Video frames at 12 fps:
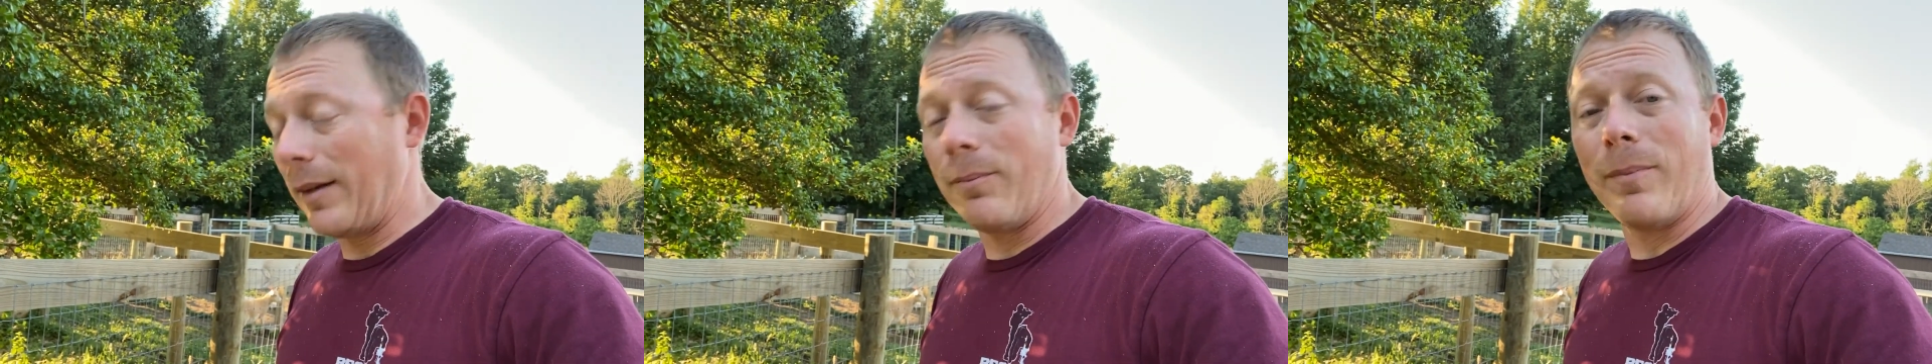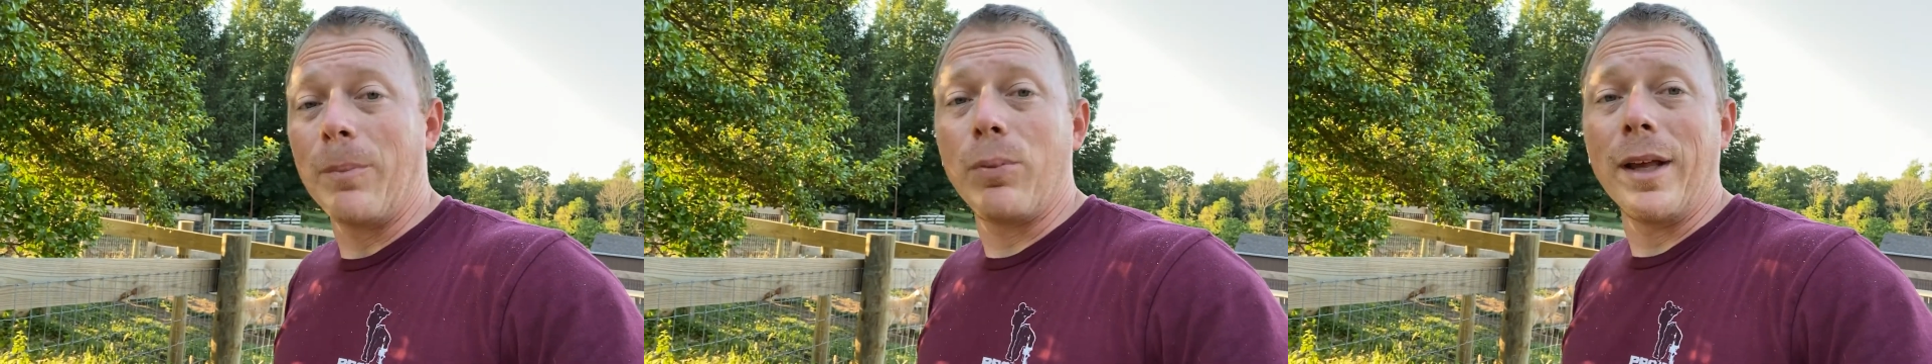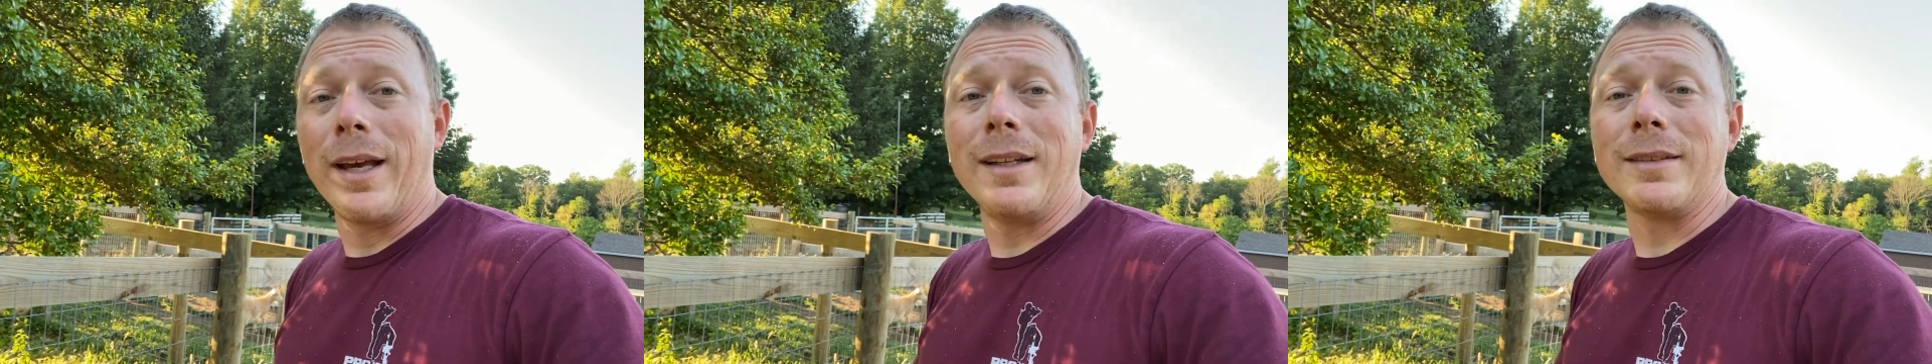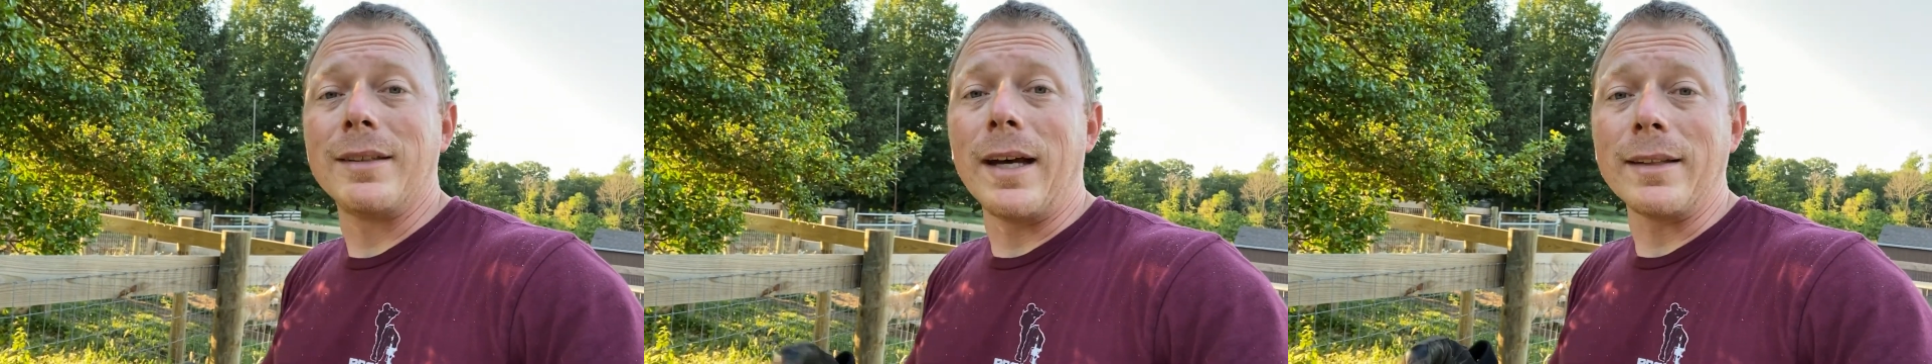My plan
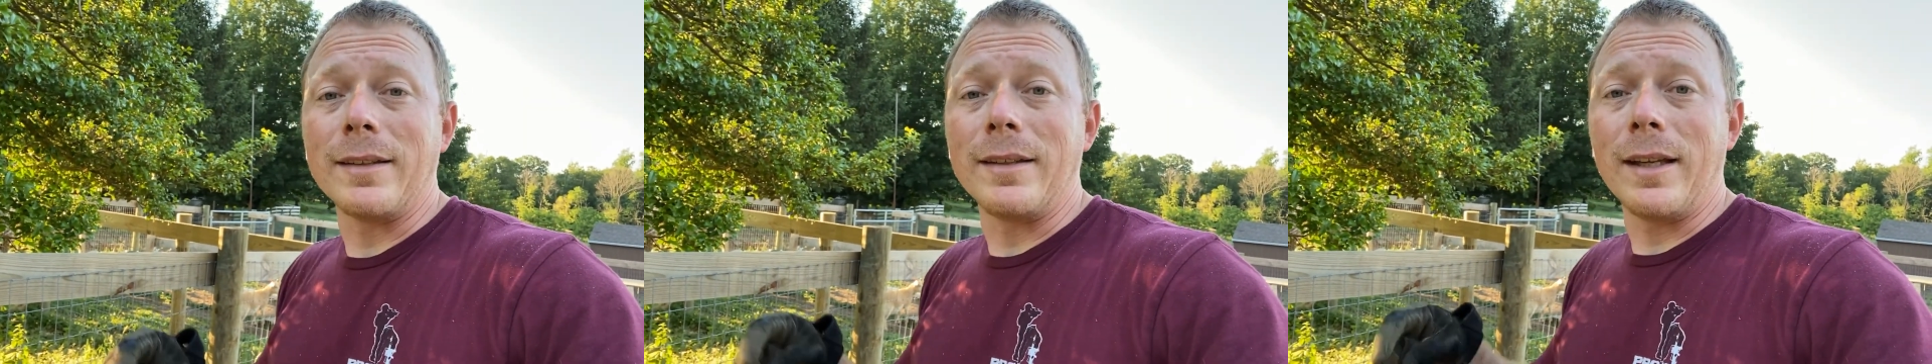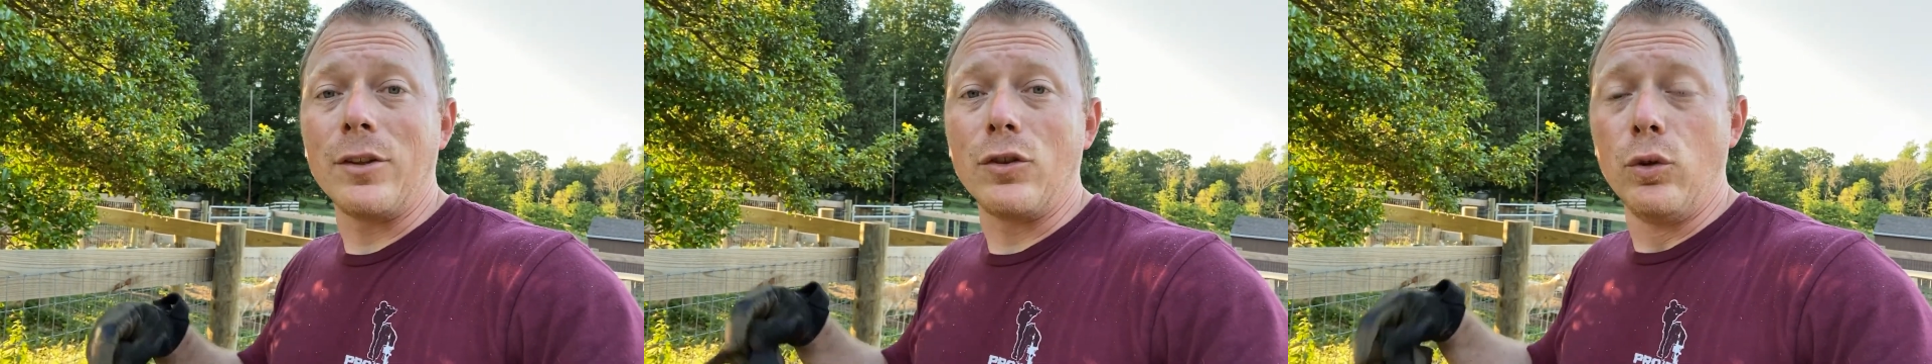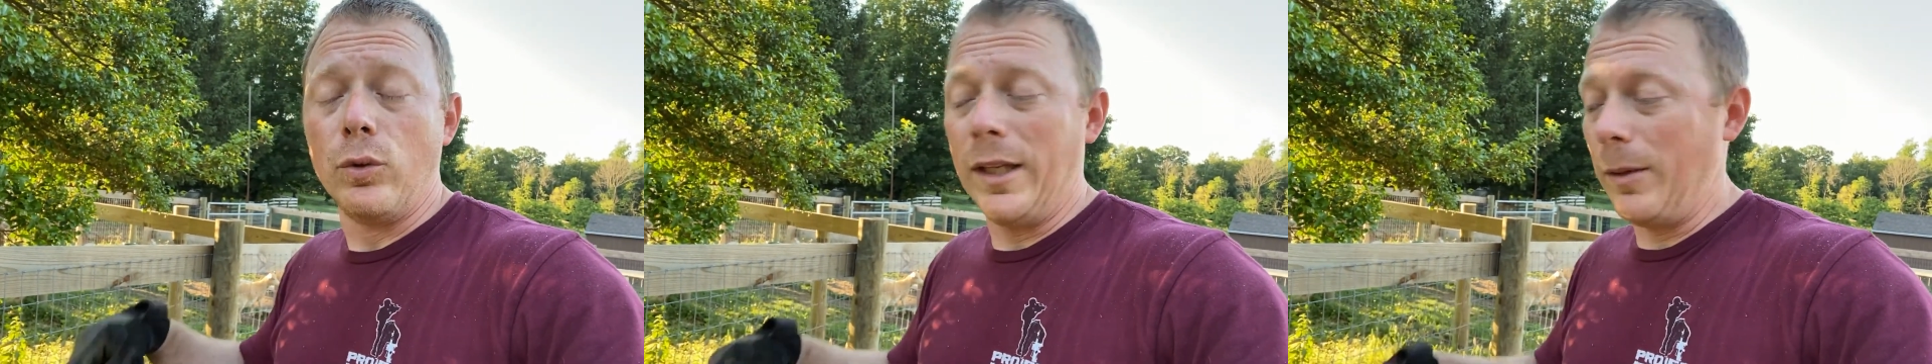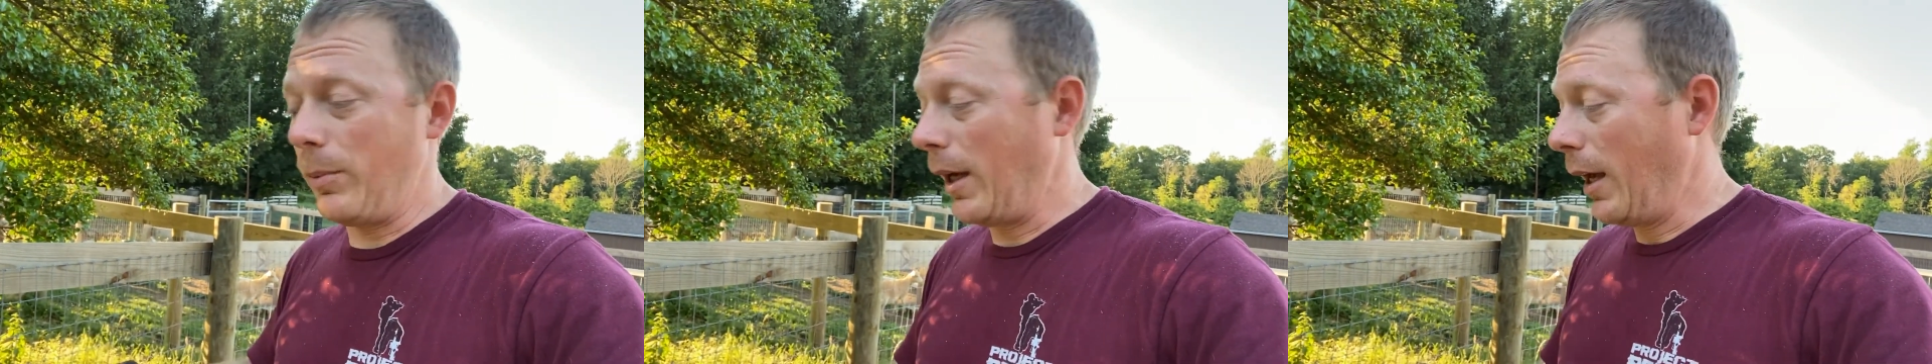is not to dig too deep.